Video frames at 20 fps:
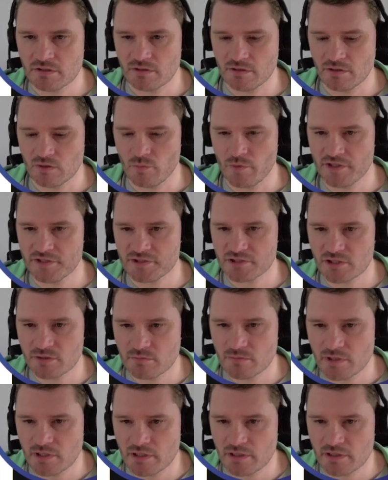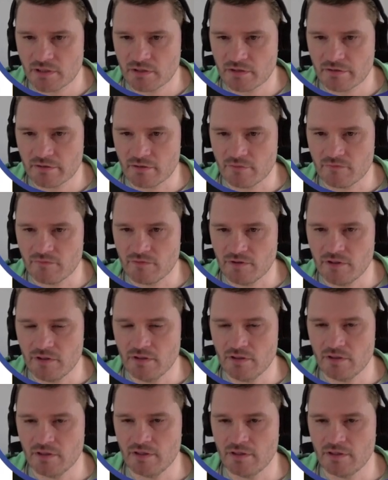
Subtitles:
the question mark, the V,